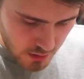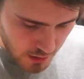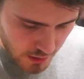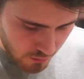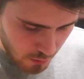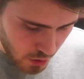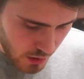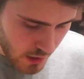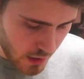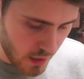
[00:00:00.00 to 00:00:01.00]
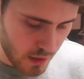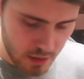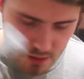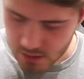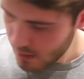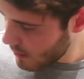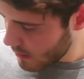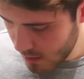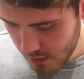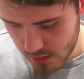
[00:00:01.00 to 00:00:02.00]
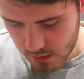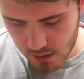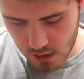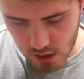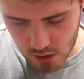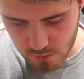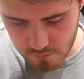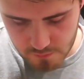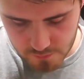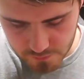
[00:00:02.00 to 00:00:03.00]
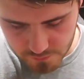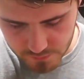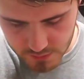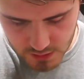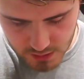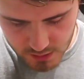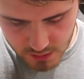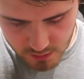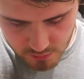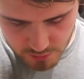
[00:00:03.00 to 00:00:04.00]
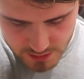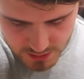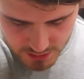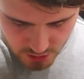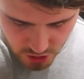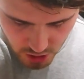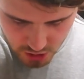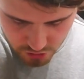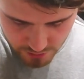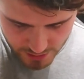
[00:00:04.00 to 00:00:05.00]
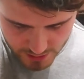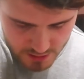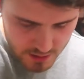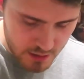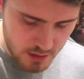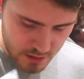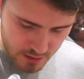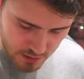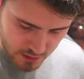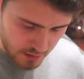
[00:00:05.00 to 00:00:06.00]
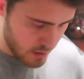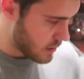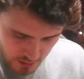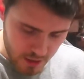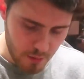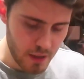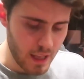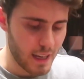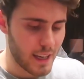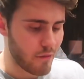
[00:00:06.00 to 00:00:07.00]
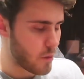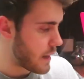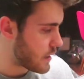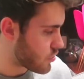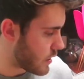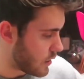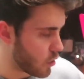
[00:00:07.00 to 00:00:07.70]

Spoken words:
Camera body. No. Where's that charger at? Give me that camera battery.